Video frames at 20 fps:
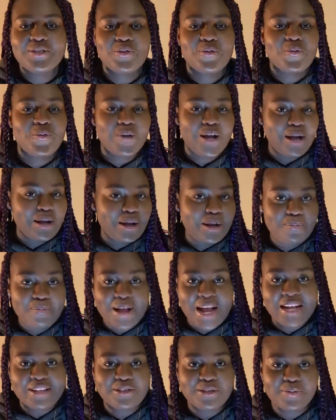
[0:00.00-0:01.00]
welcome
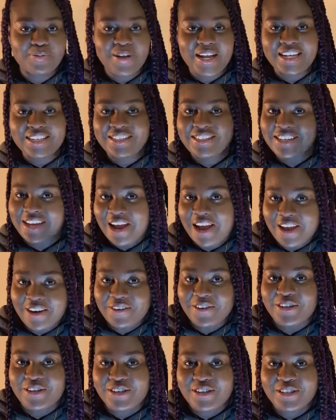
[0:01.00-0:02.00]
back to my
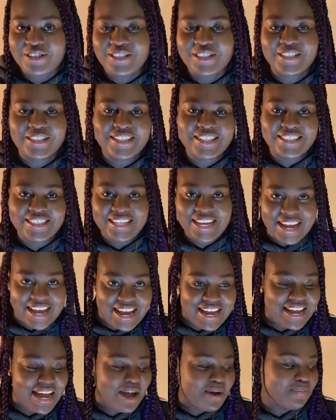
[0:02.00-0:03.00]
channel.
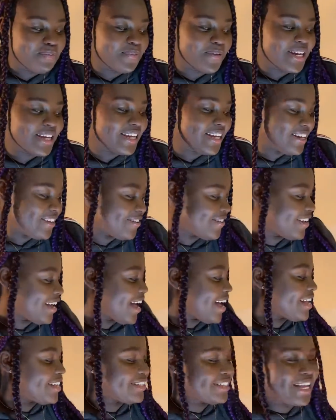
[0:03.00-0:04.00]
Today I'm bringing you
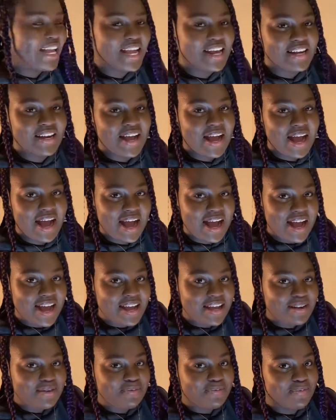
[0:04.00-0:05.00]
guys an
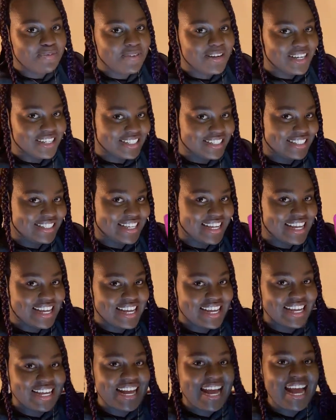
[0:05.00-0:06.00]

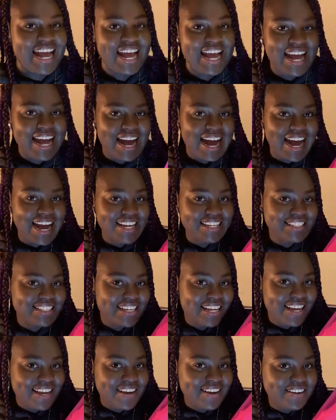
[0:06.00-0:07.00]
unboxing,
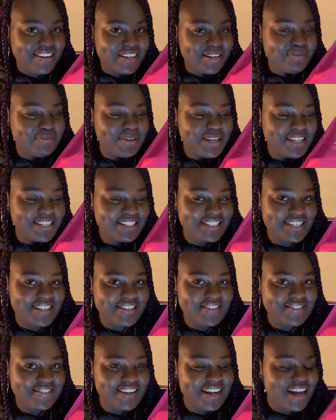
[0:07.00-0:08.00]
ISEEHAIR
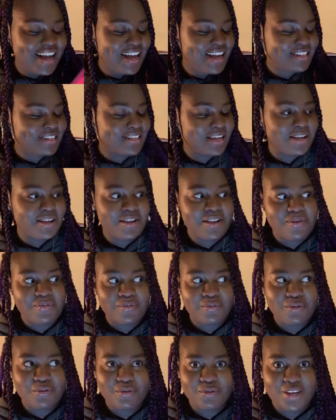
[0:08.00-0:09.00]
unboxing, you guys. I
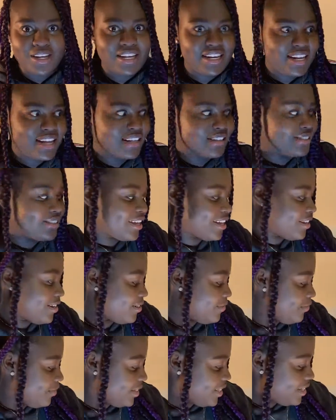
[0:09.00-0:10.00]
am really
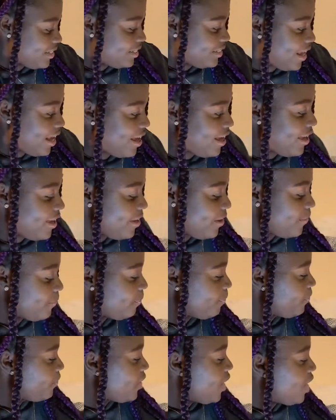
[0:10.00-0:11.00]
excited for this hair.
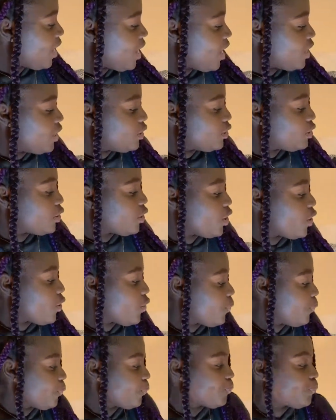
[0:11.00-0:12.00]
So